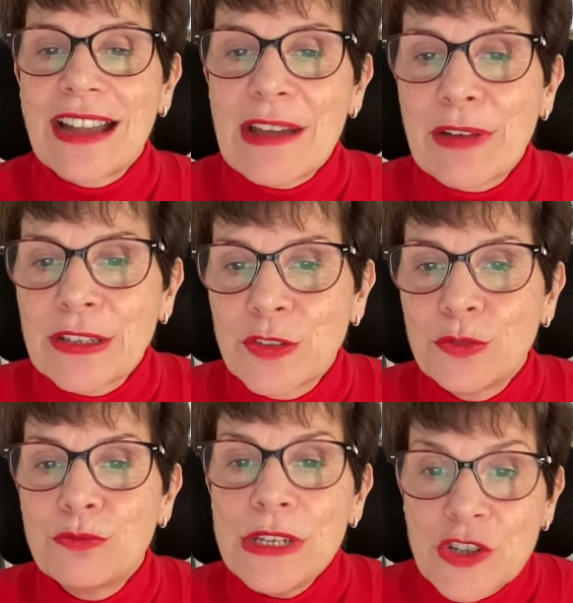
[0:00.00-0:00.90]
I've had to
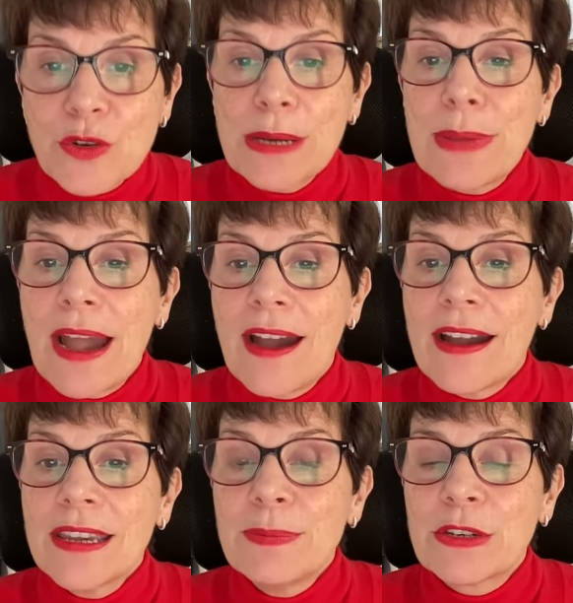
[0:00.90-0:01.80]
retrain my
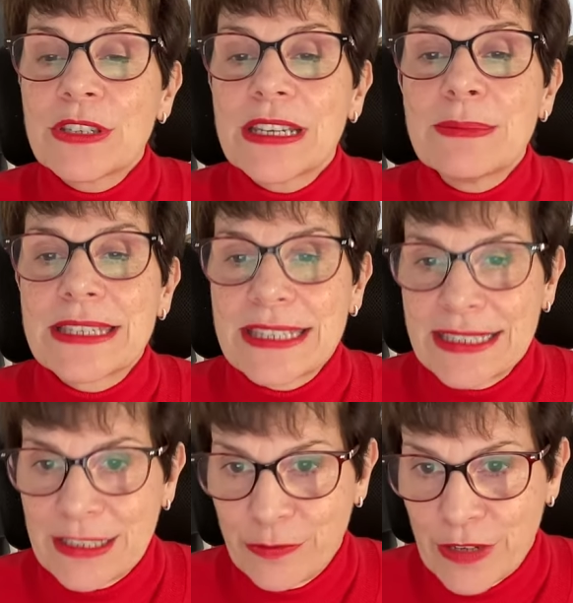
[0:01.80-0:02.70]
eye because I am
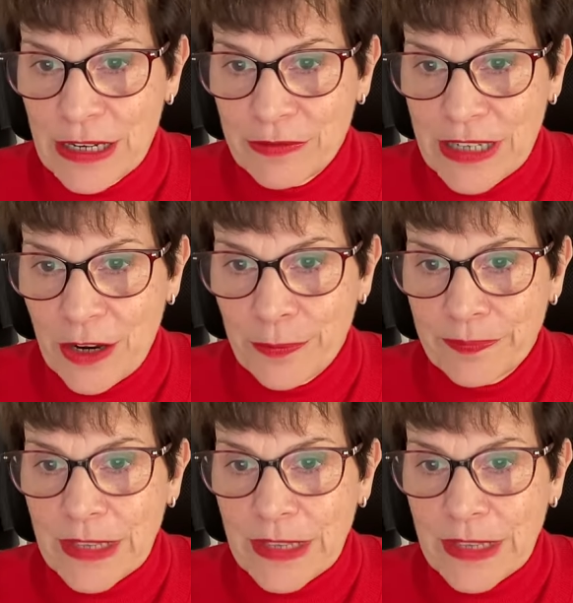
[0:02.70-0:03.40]
65 now.